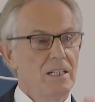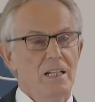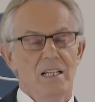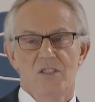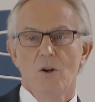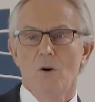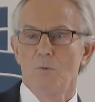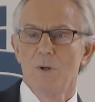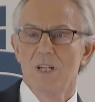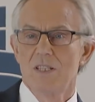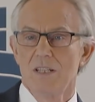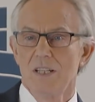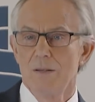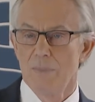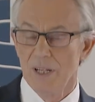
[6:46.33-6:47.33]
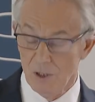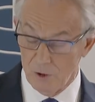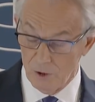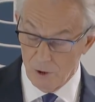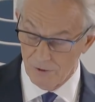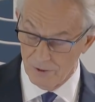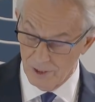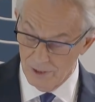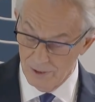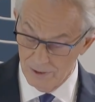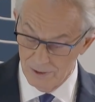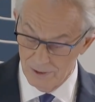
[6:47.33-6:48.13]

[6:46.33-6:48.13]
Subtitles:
it's not recently been on offer.